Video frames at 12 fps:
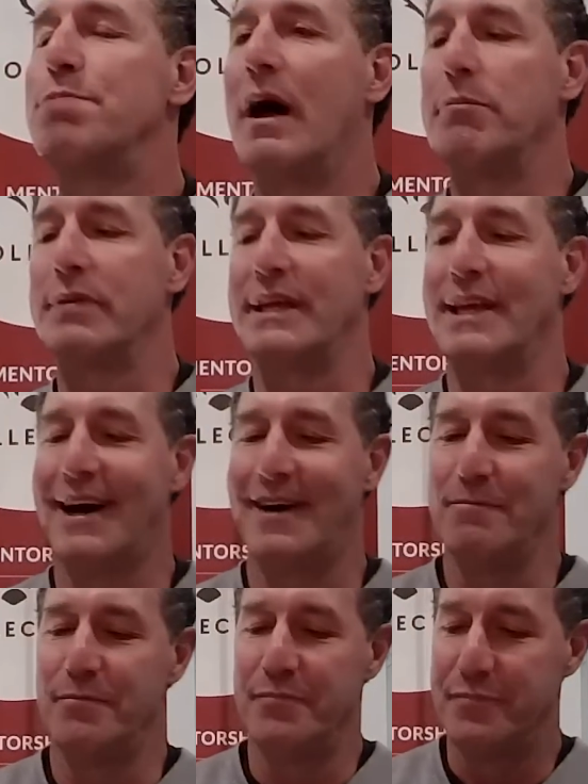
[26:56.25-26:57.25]
probably
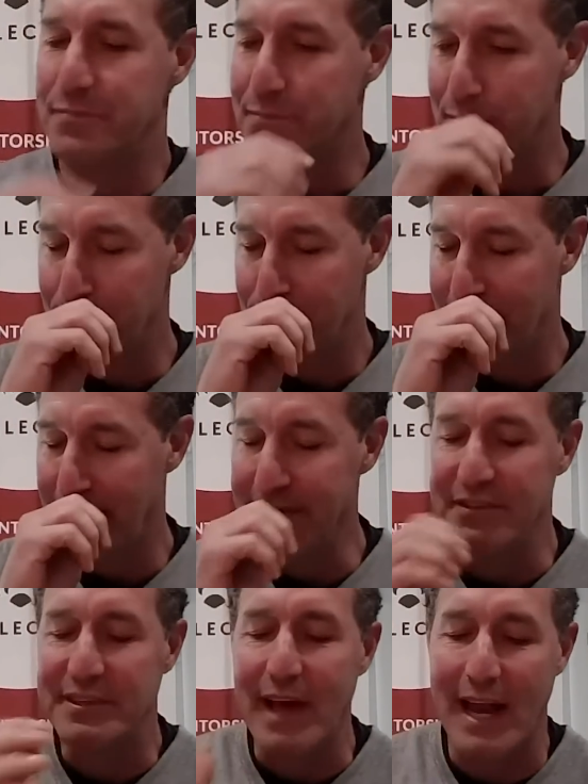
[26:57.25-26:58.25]

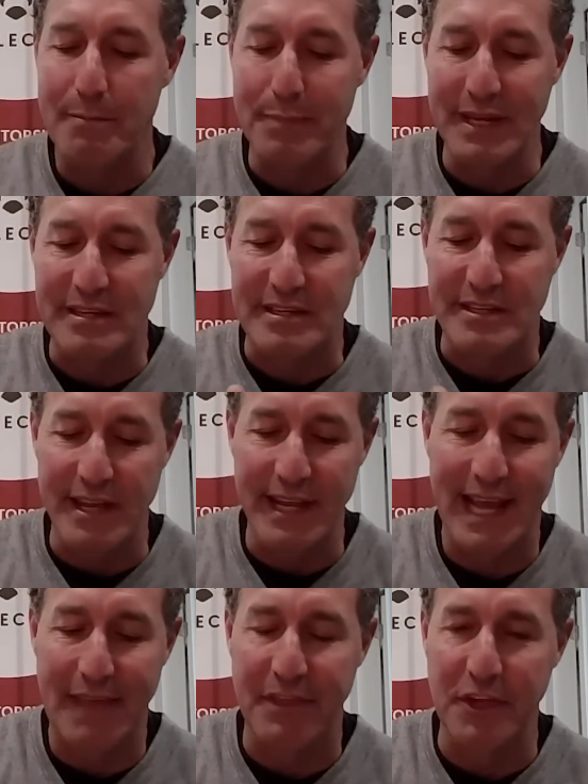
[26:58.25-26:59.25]
it's got to be sitting
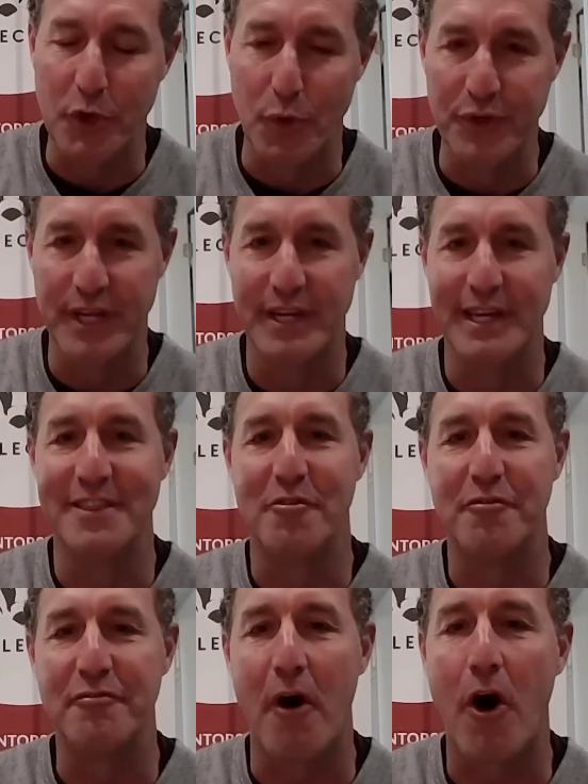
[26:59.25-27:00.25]
at the Union in the
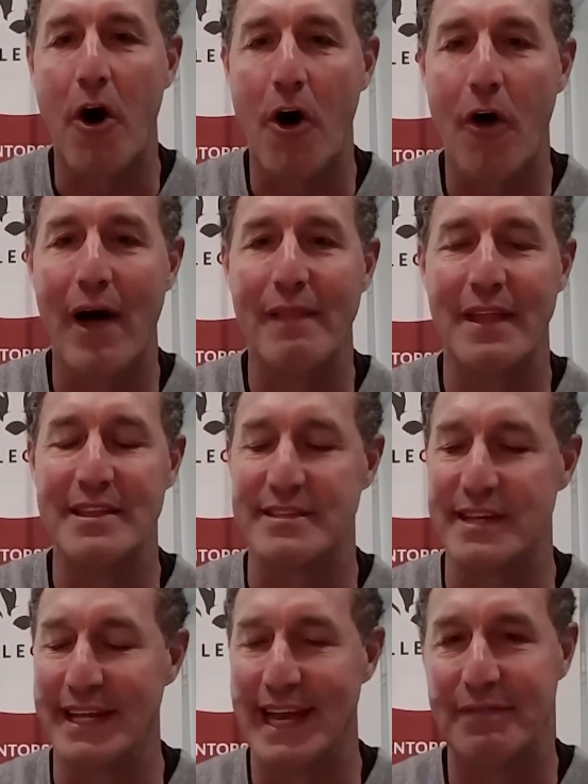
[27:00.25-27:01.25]
fall and then
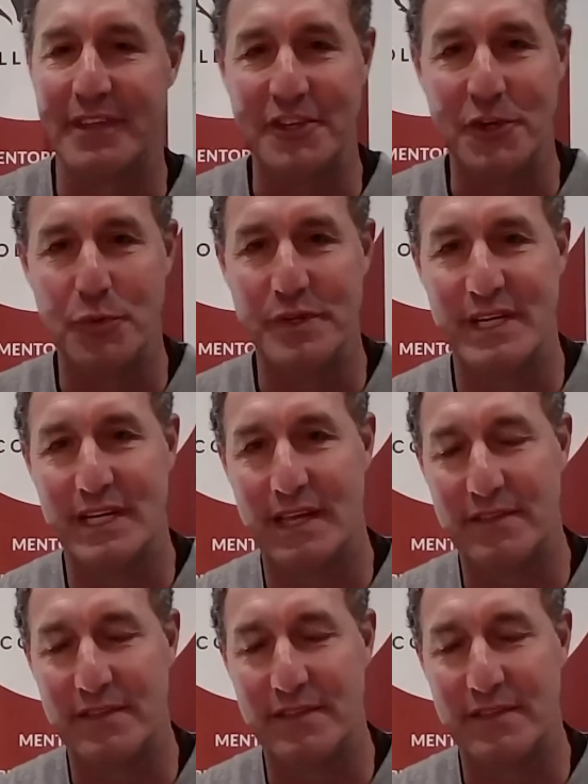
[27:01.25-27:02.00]
sitting at the Union in